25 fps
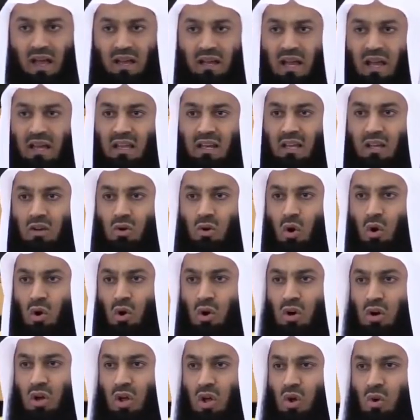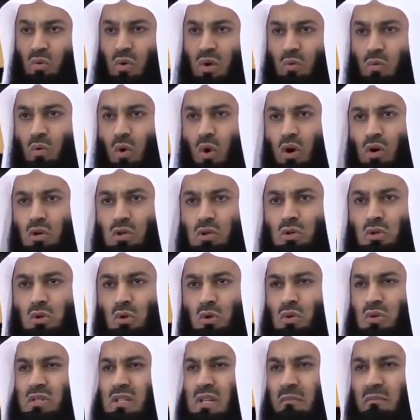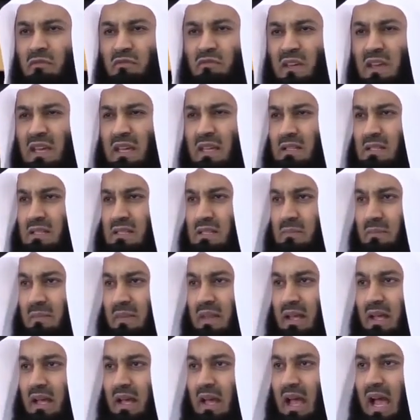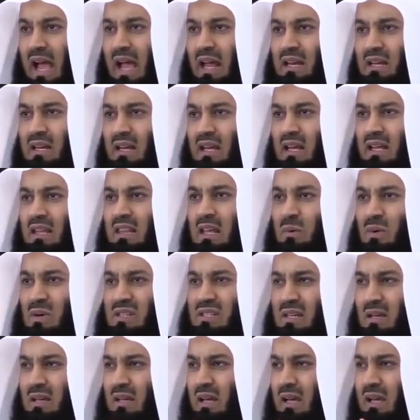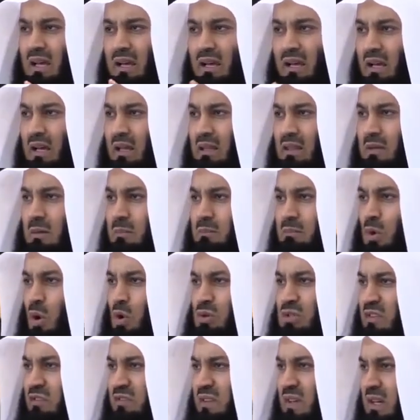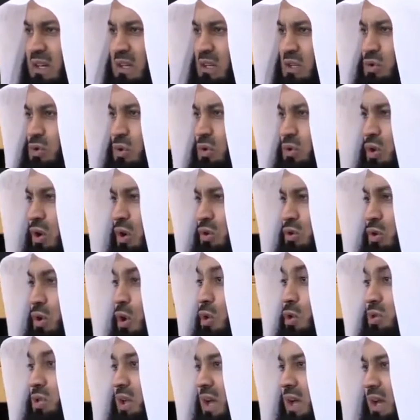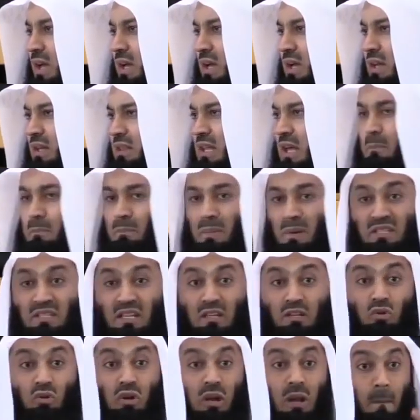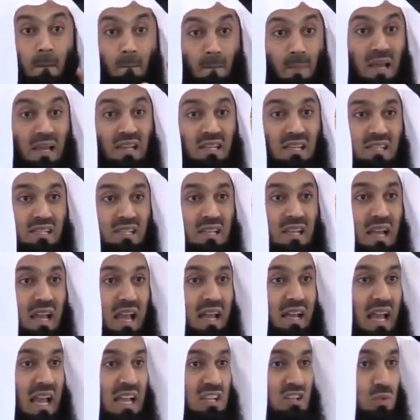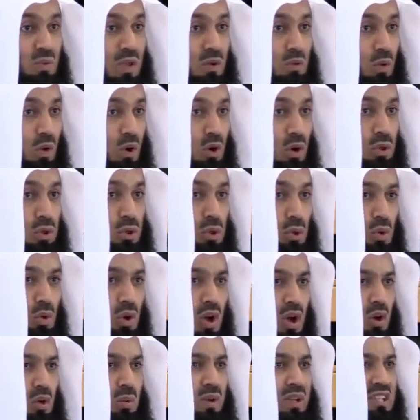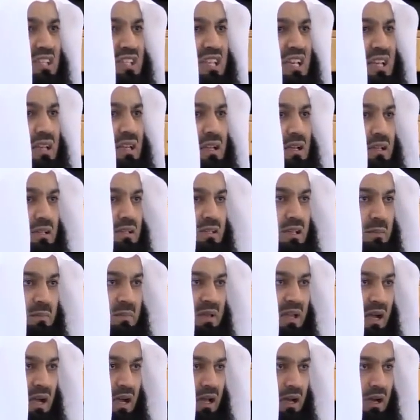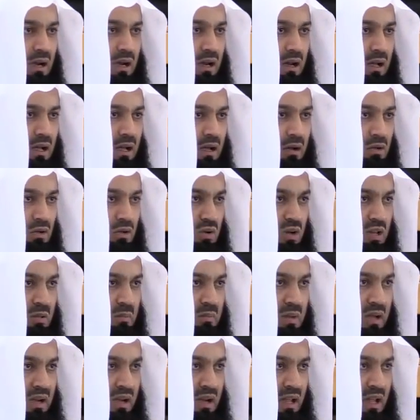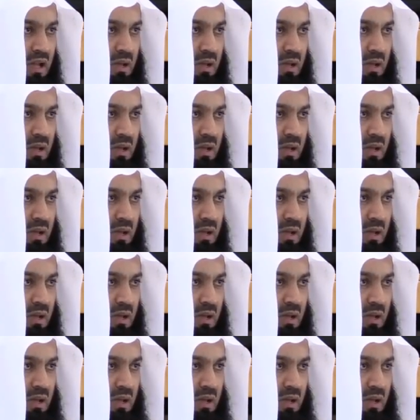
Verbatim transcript: And I recall we walked through some fields, and there was motor vehicles could not go there, that particular place. And as we walk through, we see, Sami'a Allahu liman